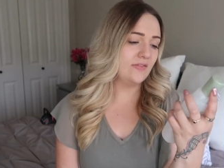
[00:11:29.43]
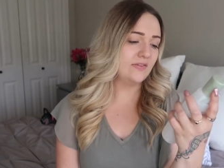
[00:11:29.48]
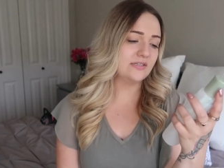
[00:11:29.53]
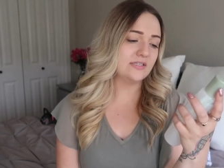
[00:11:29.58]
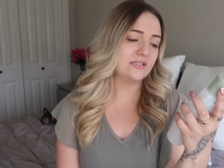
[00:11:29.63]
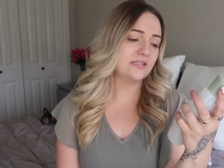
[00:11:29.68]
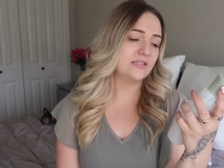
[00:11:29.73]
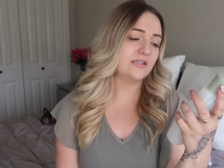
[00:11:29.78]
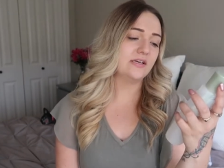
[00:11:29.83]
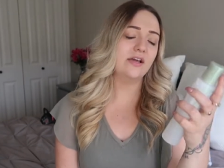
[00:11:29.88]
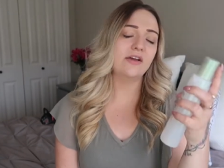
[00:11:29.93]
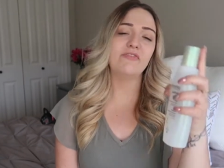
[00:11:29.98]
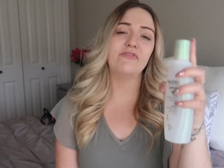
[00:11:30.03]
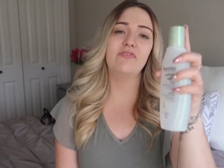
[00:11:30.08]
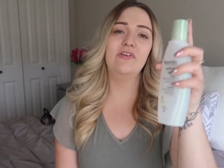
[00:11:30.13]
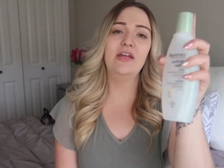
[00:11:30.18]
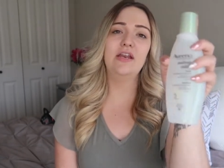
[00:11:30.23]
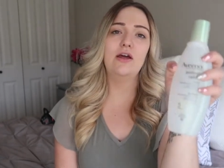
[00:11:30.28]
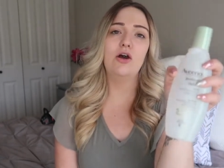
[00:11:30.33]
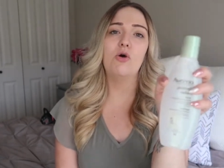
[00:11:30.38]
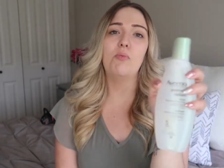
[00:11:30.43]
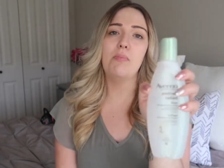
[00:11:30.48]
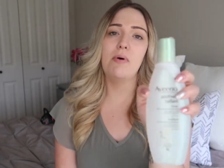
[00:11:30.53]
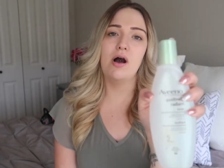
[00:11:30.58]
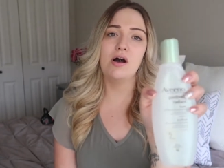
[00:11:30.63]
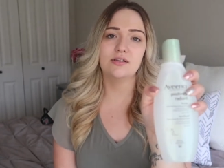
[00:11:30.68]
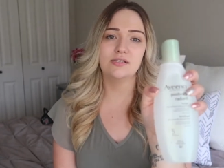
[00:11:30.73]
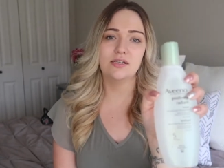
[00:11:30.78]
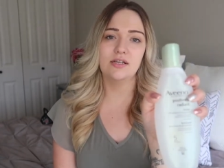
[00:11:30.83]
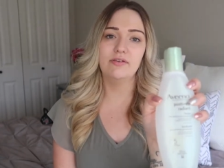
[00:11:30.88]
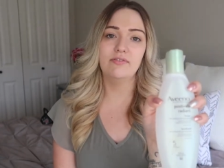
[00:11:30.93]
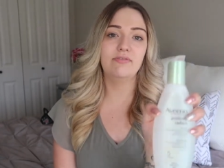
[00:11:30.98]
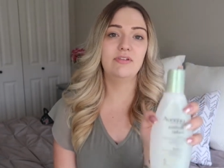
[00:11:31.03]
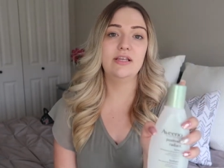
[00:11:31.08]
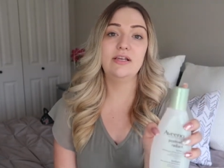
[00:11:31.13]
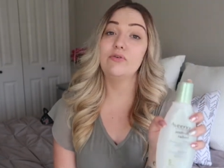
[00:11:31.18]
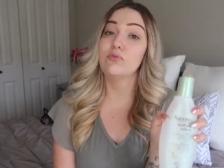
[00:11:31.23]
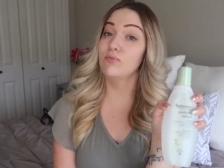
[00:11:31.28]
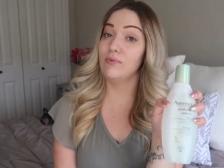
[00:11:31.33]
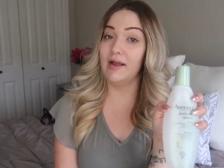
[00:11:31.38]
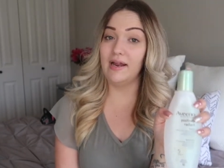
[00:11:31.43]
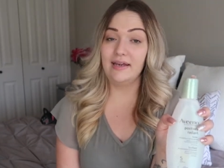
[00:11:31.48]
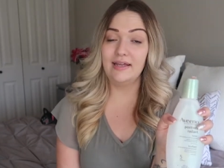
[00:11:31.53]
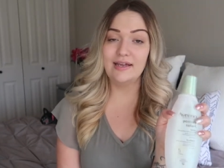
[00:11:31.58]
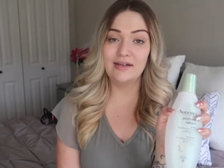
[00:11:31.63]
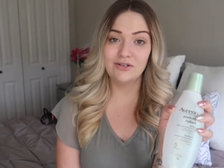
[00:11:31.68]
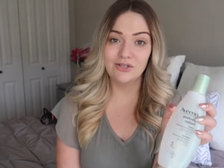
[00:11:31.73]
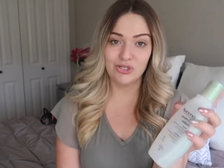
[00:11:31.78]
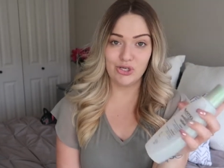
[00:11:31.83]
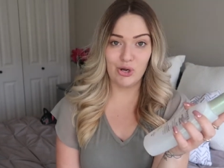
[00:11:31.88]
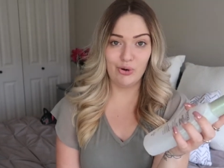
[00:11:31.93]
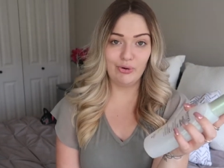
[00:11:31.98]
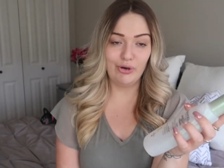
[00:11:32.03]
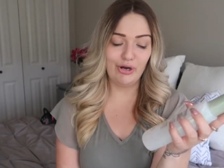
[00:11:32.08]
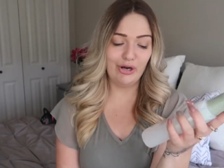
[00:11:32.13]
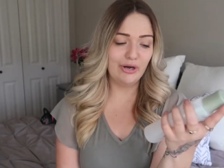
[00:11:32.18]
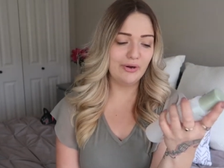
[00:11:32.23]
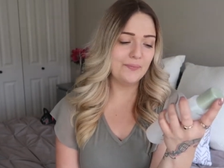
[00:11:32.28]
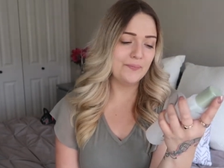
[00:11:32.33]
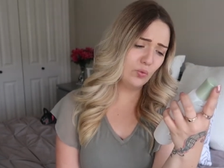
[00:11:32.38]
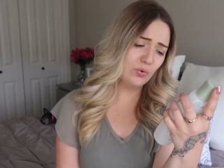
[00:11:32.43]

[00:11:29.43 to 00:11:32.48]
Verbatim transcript: and this is the Aveeno Positively Radiant Toner